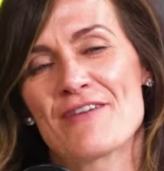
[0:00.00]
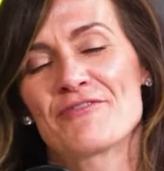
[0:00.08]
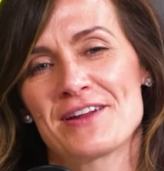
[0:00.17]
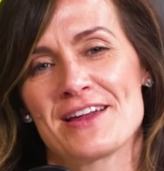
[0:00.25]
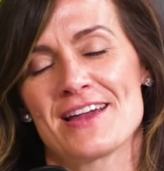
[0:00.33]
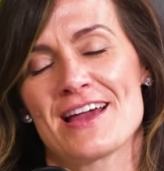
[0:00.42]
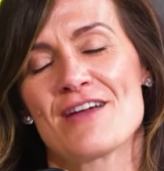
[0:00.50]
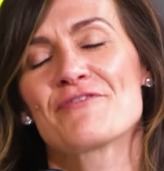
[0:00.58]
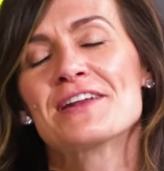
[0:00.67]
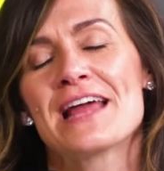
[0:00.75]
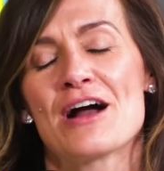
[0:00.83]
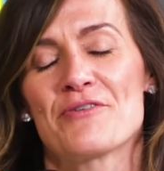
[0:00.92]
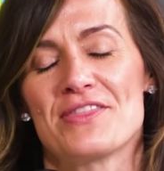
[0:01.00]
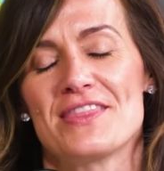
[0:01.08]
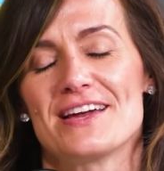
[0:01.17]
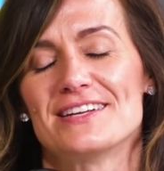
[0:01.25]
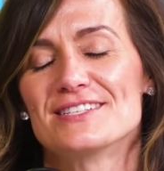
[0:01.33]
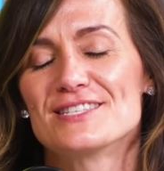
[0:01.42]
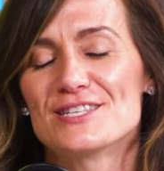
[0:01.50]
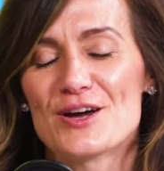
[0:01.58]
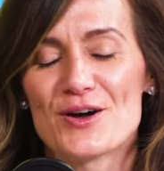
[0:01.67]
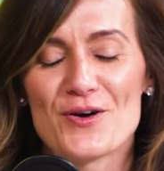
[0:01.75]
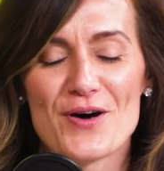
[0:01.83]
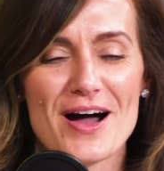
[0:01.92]
every now and then.
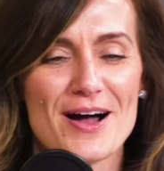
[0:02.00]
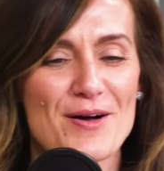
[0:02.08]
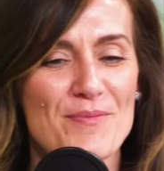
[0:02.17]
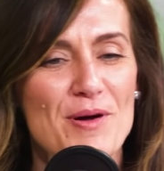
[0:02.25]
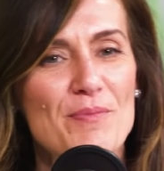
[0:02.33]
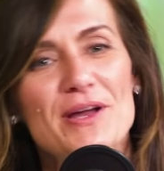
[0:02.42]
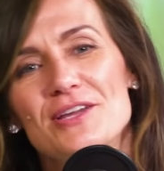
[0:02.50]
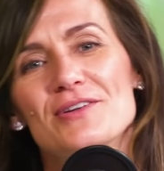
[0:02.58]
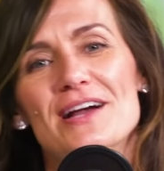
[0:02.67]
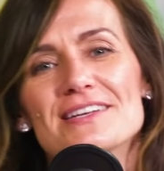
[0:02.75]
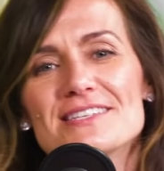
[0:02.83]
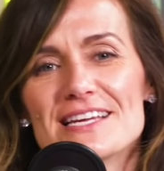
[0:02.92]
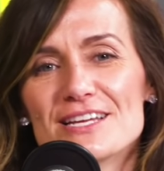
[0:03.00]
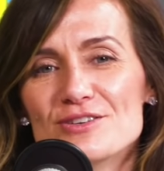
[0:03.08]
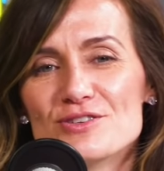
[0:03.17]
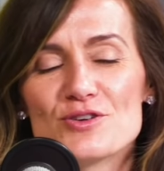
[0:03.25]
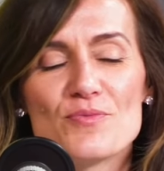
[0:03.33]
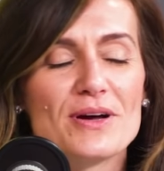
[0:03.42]
So, but you guys, thank you so